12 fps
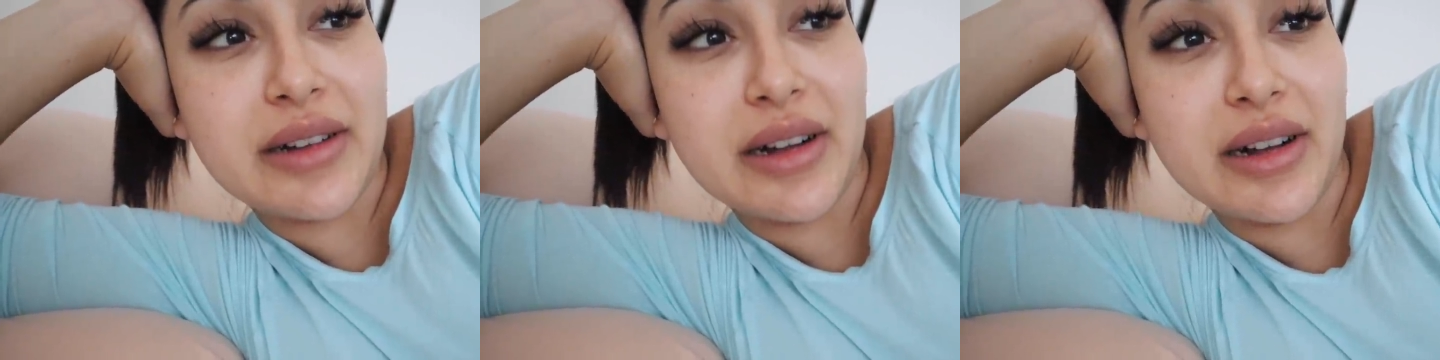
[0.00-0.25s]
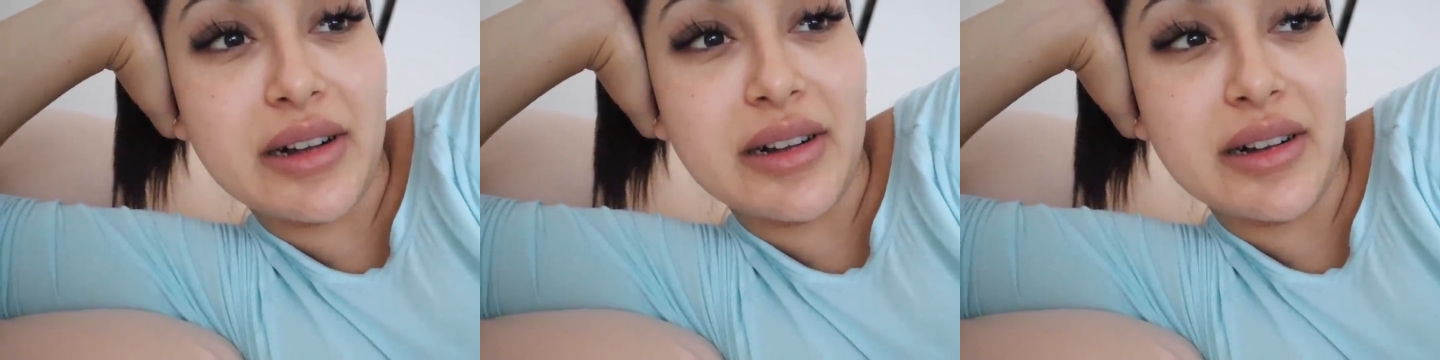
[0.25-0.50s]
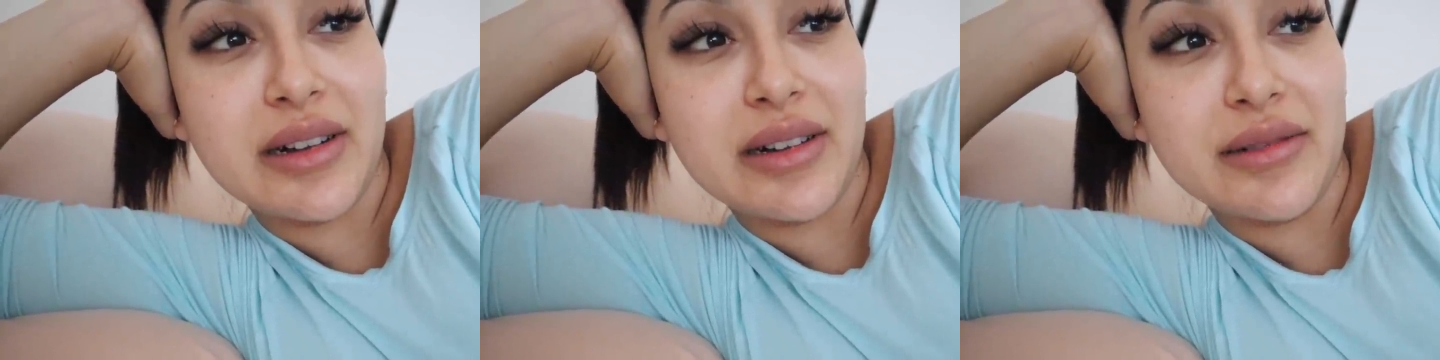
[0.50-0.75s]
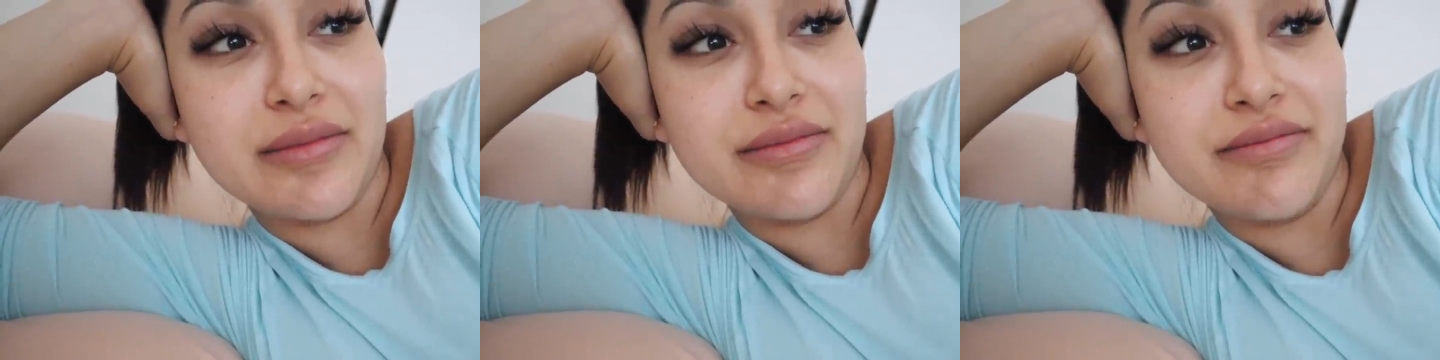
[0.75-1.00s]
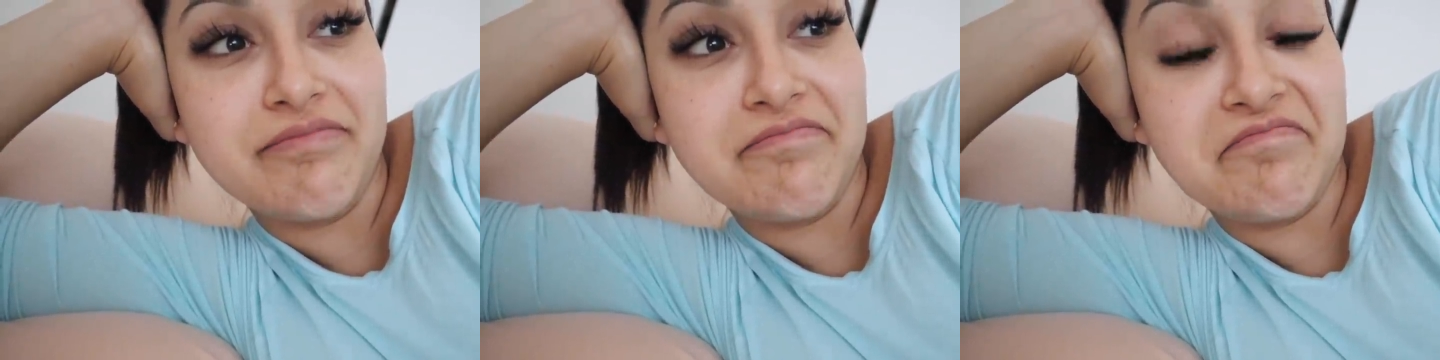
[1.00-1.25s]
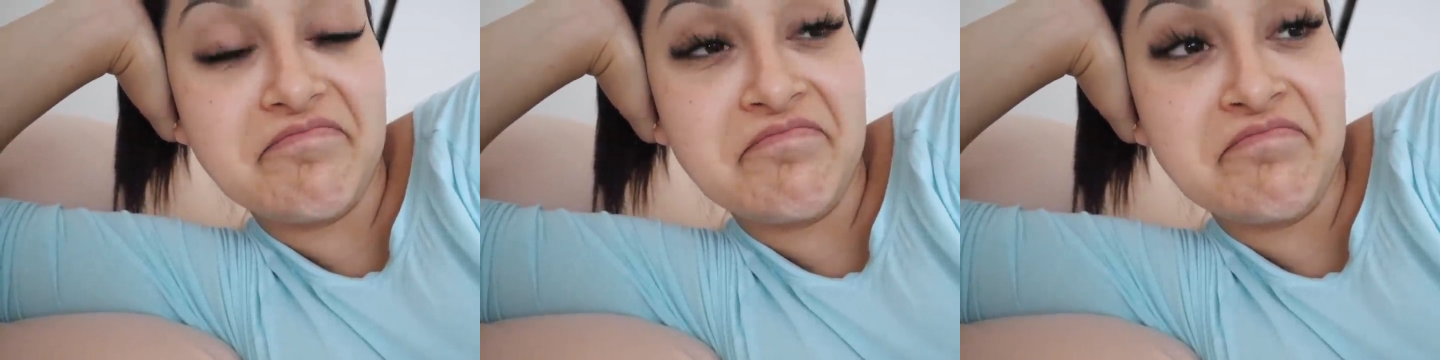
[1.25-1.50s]
Um,
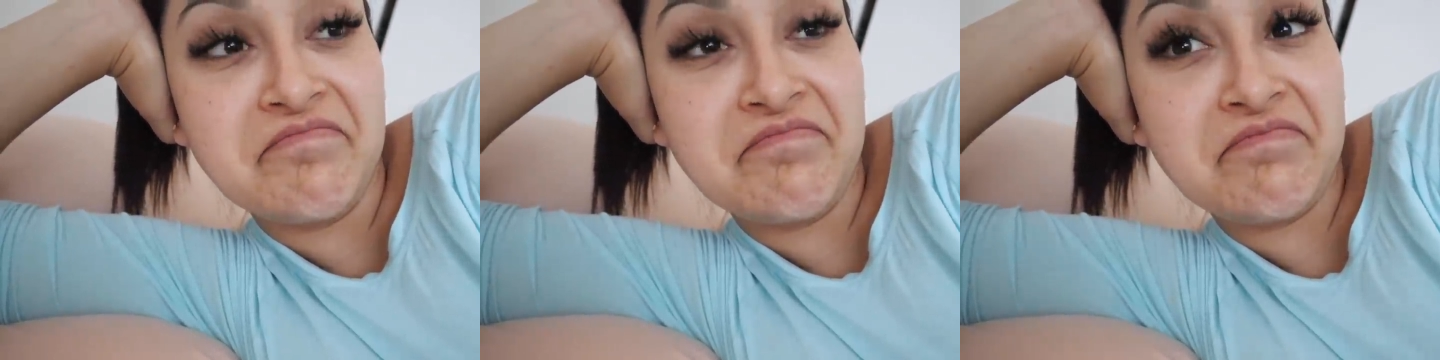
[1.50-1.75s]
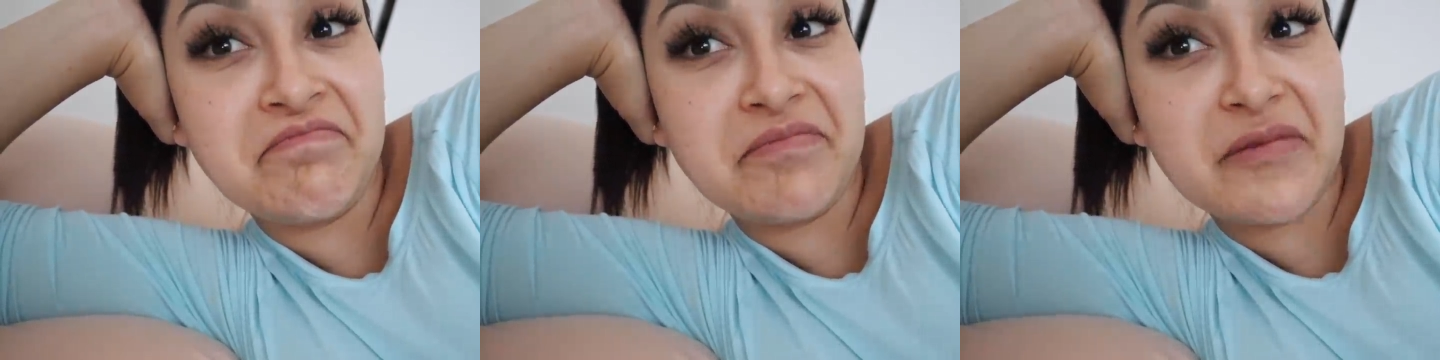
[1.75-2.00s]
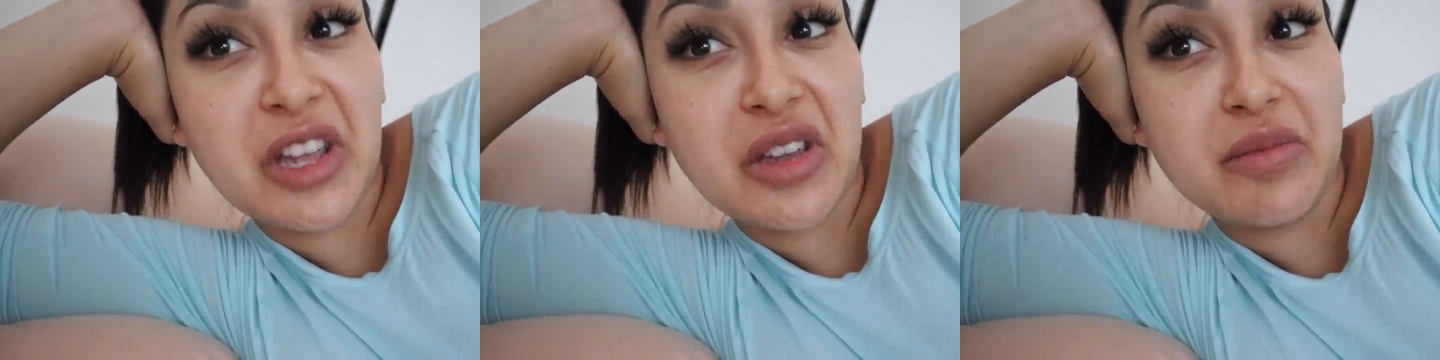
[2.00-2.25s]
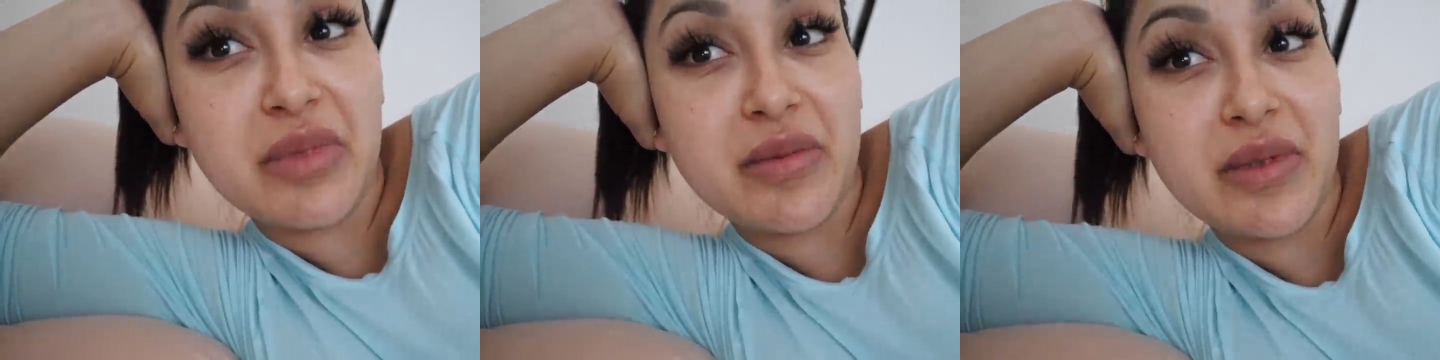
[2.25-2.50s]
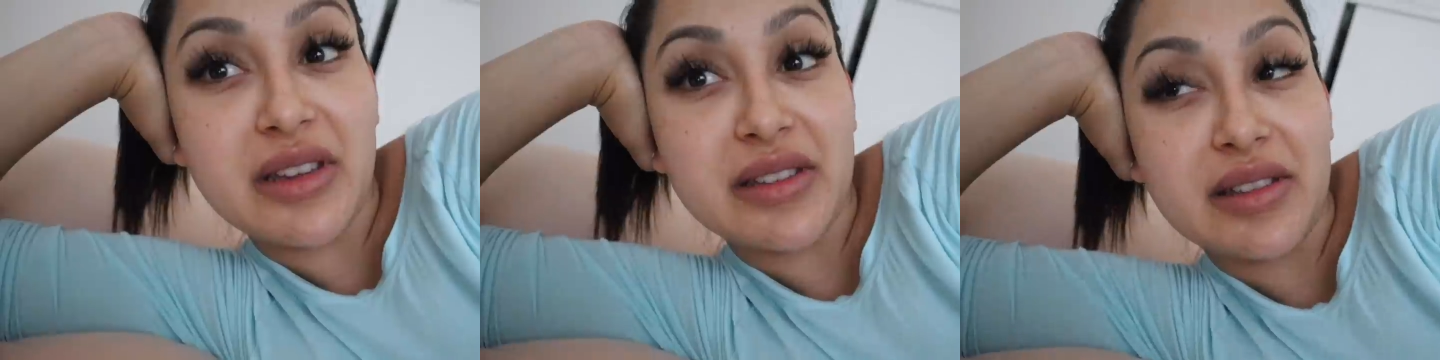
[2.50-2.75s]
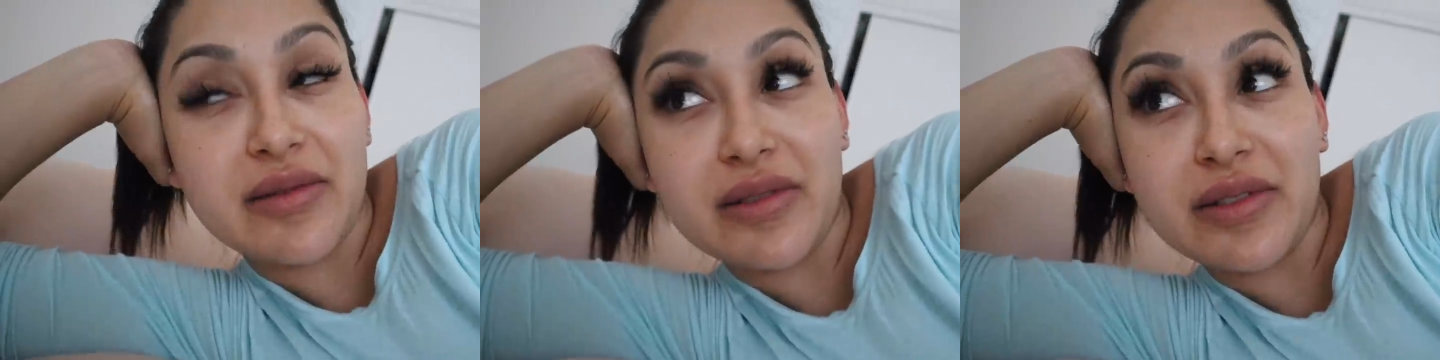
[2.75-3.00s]
could be
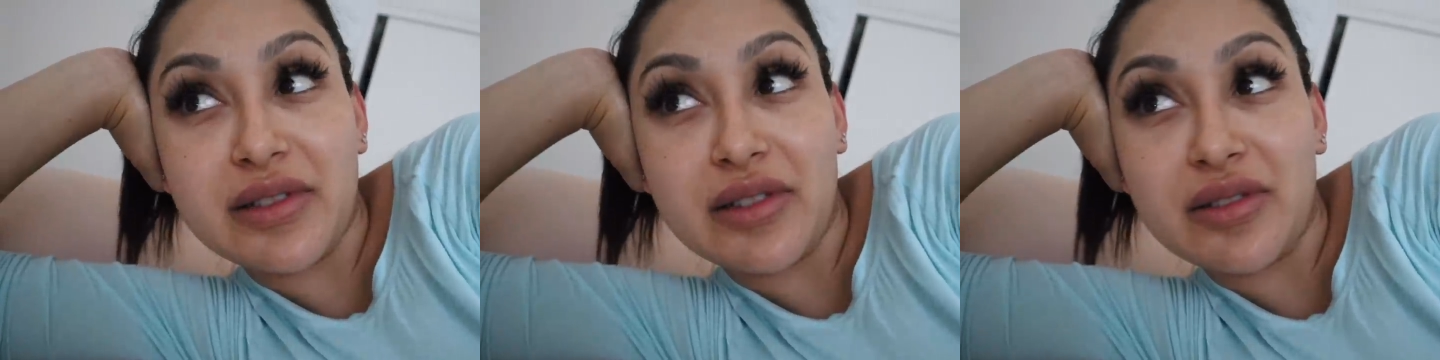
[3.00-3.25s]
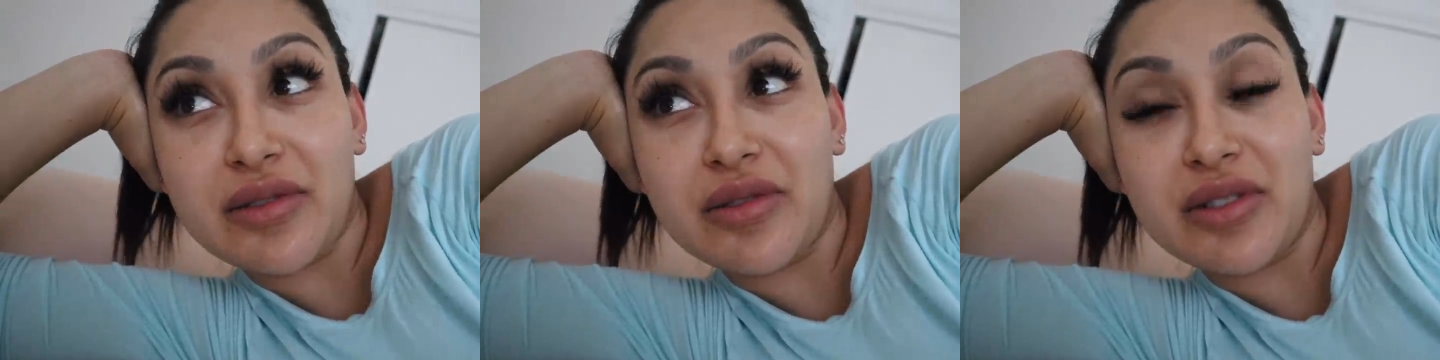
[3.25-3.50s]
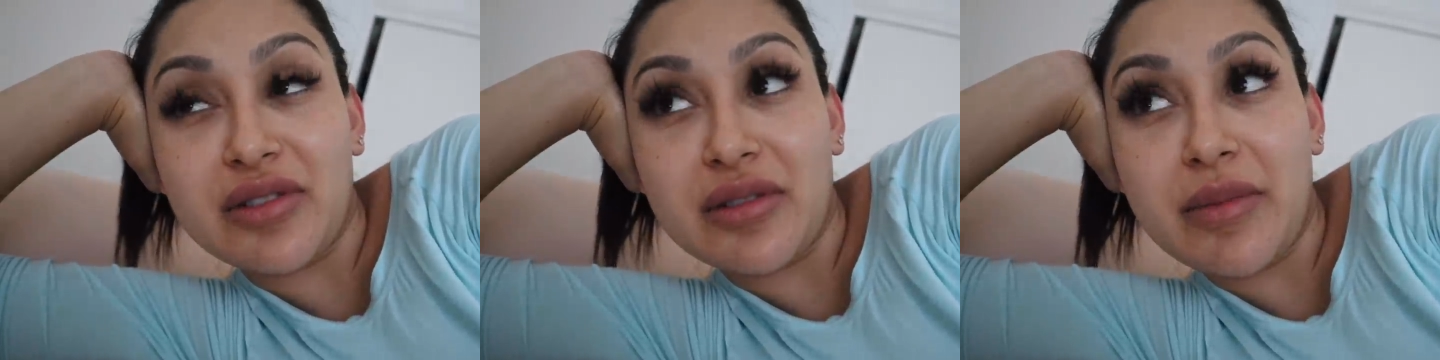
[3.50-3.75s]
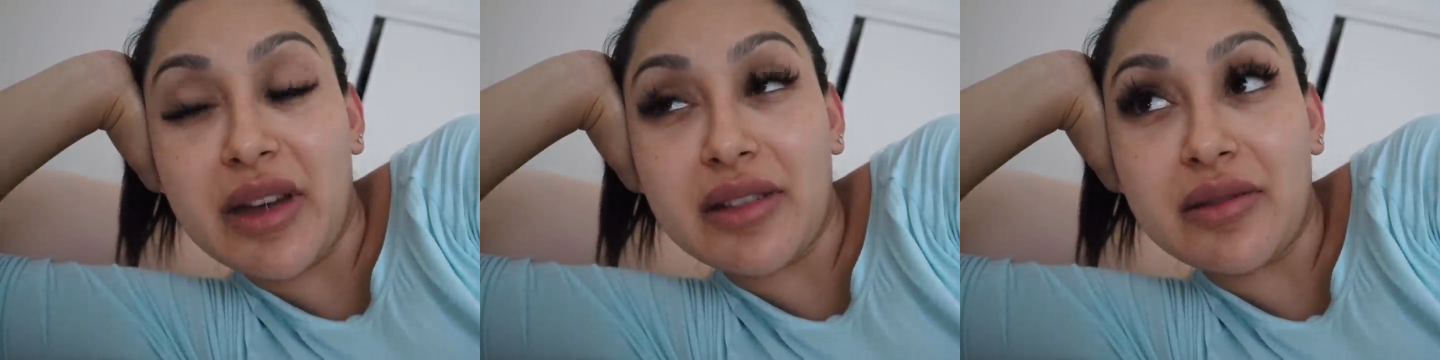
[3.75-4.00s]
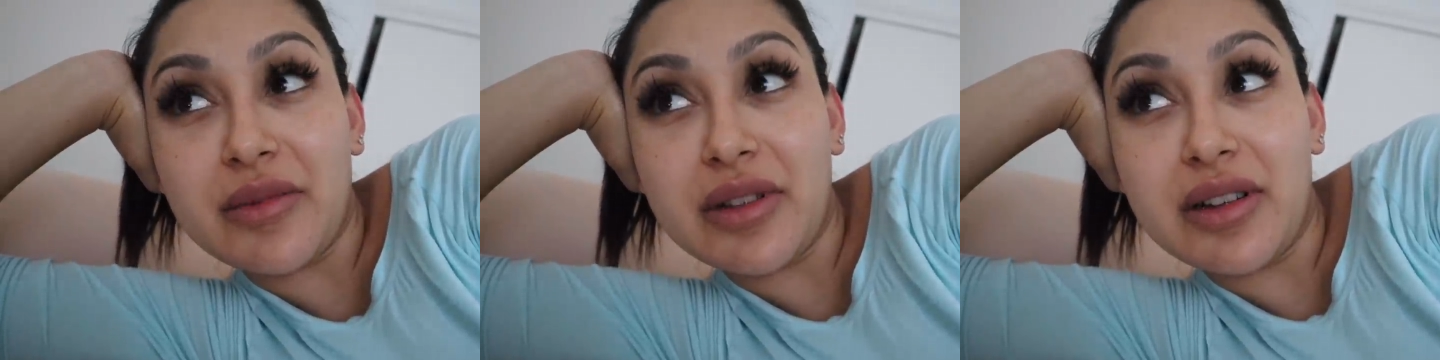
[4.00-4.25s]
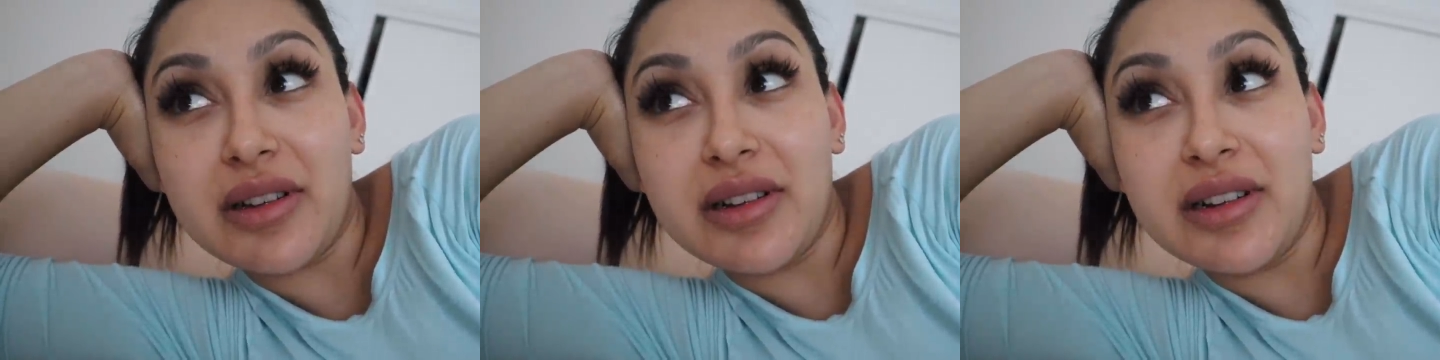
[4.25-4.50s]
because I was still going to the bathroom
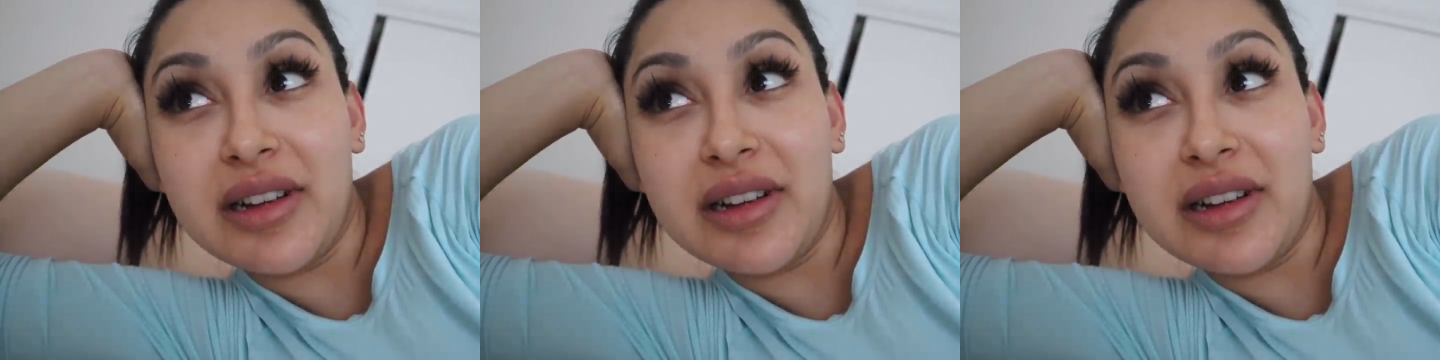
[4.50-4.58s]
a lot.